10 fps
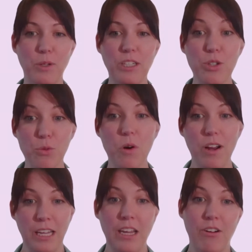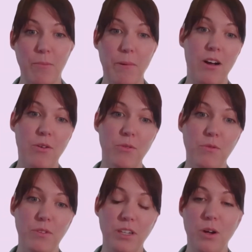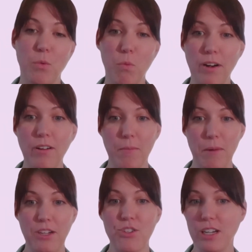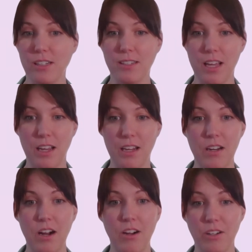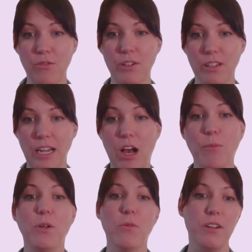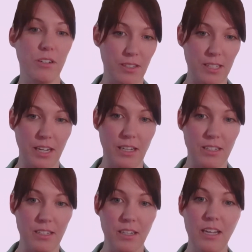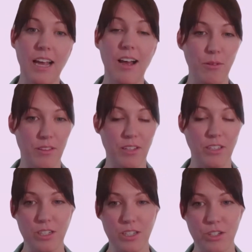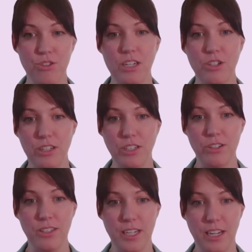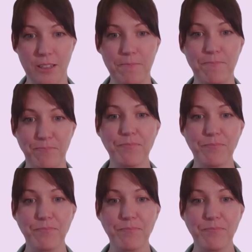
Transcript: we do want to hear about, what are the metrics that are going to really help you understand health in your district or in your state.